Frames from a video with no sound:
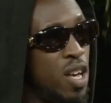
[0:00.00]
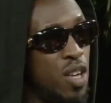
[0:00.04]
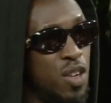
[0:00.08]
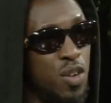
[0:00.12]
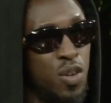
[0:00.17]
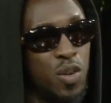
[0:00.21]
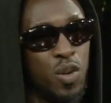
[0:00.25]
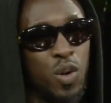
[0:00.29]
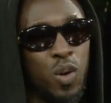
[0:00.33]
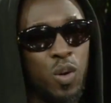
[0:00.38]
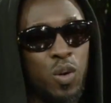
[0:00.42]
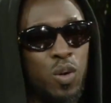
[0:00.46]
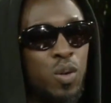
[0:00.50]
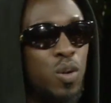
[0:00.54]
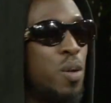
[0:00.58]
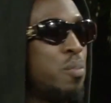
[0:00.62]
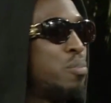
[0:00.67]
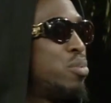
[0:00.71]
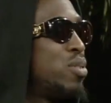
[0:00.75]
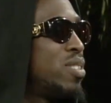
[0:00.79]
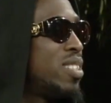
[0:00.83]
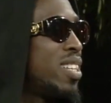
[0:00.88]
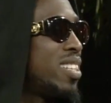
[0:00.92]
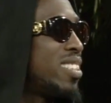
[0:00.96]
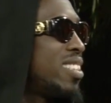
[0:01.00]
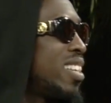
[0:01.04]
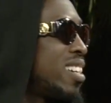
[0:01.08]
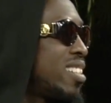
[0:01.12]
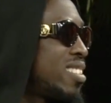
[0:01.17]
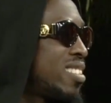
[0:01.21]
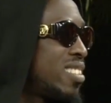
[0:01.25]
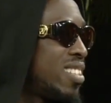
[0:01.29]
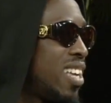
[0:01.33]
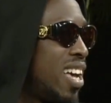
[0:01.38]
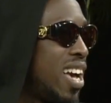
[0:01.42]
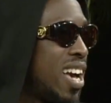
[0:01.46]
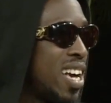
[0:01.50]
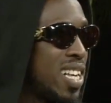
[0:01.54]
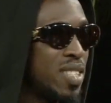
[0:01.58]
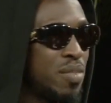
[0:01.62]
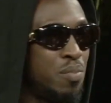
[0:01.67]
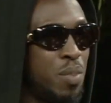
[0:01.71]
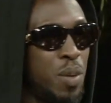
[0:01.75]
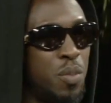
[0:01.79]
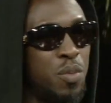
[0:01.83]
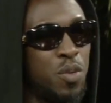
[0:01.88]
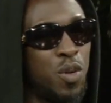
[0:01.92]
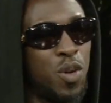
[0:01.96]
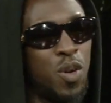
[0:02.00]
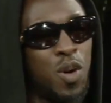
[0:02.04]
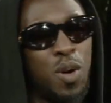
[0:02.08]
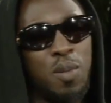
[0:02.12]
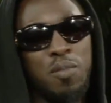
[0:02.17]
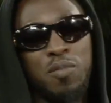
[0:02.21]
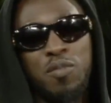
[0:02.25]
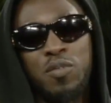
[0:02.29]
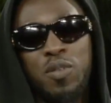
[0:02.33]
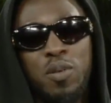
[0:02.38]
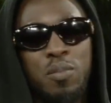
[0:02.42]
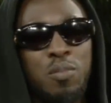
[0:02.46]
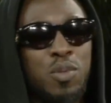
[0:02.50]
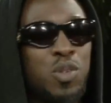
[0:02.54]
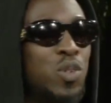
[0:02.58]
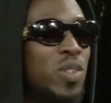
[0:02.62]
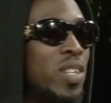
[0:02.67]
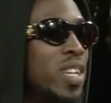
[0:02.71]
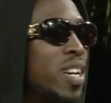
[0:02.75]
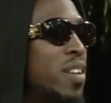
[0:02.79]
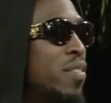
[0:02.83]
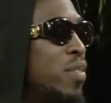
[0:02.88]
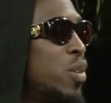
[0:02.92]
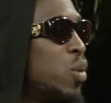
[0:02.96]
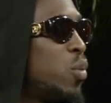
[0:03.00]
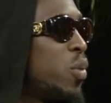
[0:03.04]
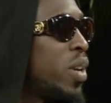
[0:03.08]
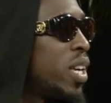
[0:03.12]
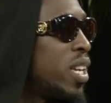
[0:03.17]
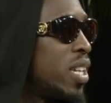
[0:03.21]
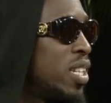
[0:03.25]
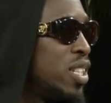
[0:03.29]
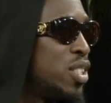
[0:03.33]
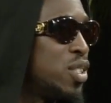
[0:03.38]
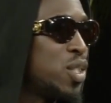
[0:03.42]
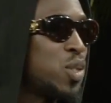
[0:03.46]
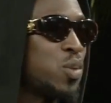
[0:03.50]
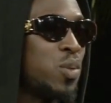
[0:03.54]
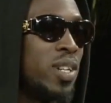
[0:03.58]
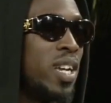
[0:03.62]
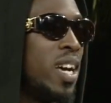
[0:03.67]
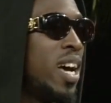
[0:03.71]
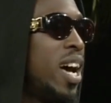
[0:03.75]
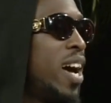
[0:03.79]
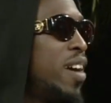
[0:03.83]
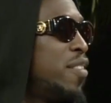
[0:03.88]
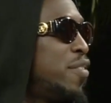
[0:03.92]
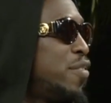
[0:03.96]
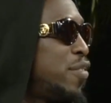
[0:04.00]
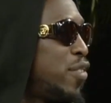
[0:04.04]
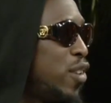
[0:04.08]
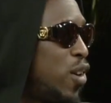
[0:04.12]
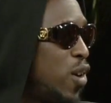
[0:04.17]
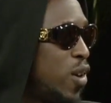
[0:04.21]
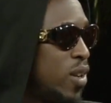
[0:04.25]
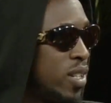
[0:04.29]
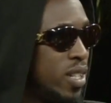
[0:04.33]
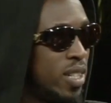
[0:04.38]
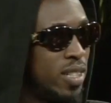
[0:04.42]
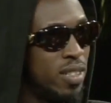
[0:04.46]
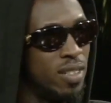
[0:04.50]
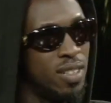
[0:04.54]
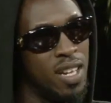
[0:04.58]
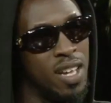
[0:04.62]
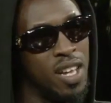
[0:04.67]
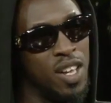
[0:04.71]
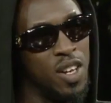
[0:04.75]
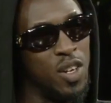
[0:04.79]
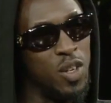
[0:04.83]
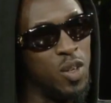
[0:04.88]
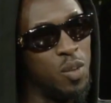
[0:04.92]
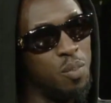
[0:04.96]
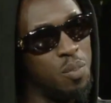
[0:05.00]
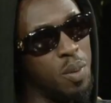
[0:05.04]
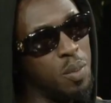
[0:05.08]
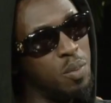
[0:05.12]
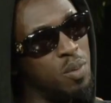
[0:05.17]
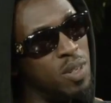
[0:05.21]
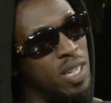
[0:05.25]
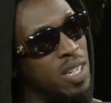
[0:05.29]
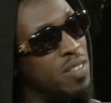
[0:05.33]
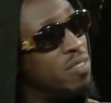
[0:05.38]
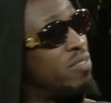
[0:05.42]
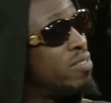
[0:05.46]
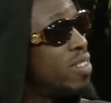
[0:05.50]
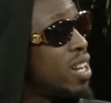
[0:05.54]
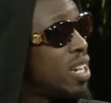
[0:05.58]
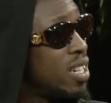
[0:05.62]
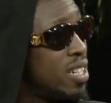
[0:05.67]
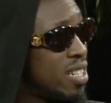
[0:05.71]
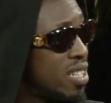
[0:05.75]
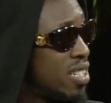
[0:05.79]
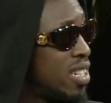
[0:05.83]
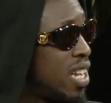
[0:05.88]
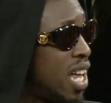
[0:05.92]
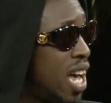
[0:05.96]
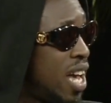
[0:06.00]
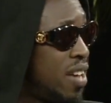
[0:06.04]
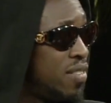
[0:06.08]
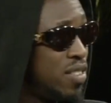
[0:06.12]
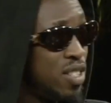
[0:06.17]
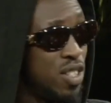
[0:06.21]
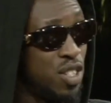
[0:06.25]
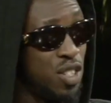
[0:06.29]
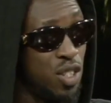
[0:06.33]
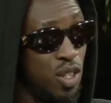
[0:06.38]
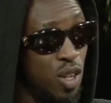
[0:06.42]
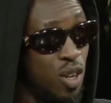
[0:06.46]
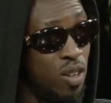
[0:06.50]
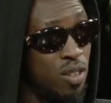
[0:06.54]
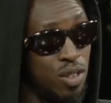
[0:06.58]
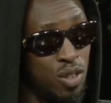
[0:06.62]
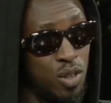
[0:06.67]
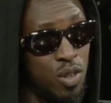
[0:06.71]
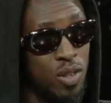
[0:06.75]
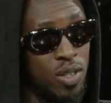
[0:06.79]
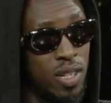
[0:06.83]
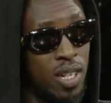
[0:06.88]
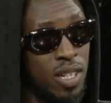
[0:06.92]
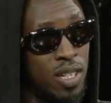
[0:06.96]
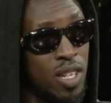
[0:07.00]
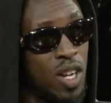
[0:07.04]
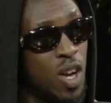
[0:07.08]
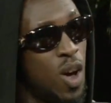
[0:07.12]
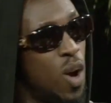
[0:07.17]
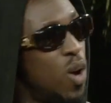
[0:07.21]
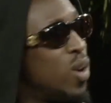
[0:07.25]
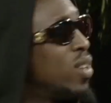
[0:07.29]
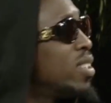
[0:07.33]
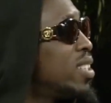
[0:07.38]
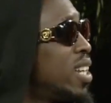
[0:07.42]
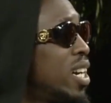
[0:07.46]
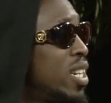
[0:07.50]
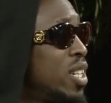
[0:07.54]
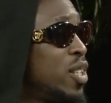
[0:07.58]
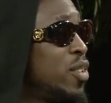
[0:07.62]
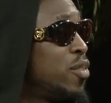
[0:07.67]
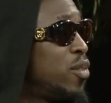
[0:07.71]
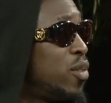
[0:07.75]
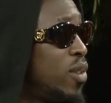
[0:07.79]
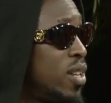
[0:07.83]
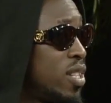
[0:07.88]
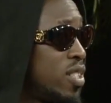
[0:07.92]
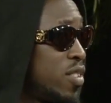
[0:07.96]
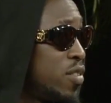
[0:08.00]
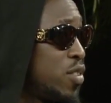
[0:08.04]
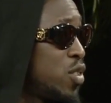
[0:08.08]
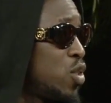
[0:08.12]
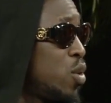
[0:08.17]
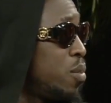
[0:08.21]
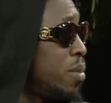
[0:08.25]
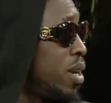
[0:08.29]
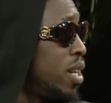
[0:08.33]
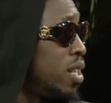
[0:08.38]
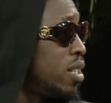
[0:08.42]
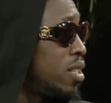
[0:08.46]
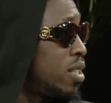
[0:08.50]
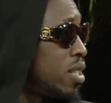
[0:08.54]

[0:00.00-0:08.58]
you know, unprotected sex. People come from uni every weekend just want to have fun, and you know, people live reckless lives, these young dudes, and under the influence of so many